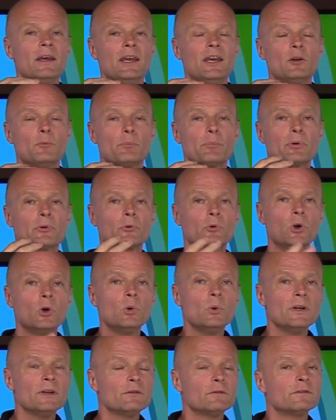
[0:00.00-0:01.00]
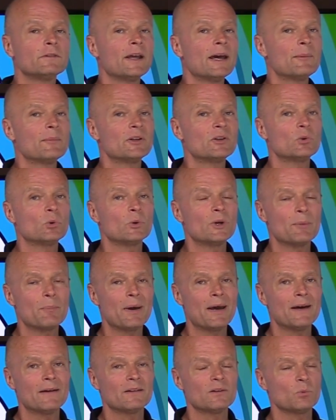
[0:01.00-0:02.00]
in pro-inflammatory
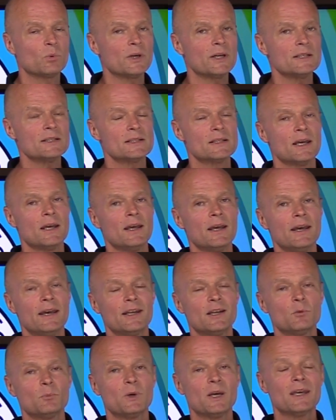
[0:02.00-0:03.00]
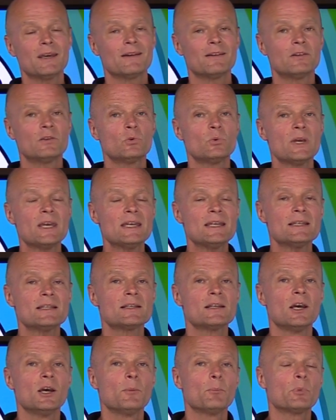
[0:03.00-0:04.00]
pathways and
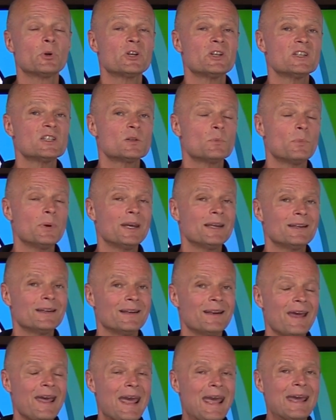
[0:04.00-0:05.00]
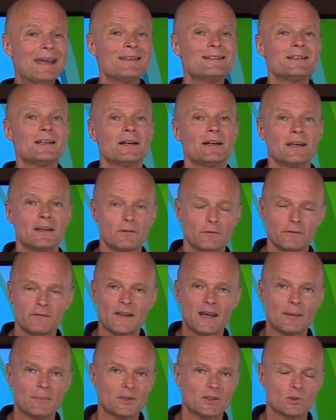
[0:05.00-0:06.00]
omega-3s participate in
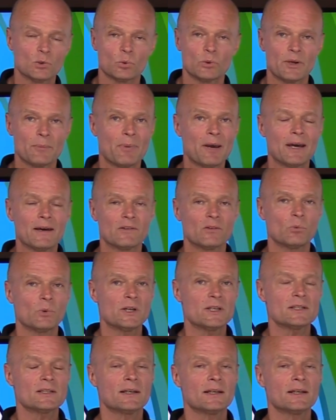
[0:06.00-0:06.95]
anti-inflammatory pathways.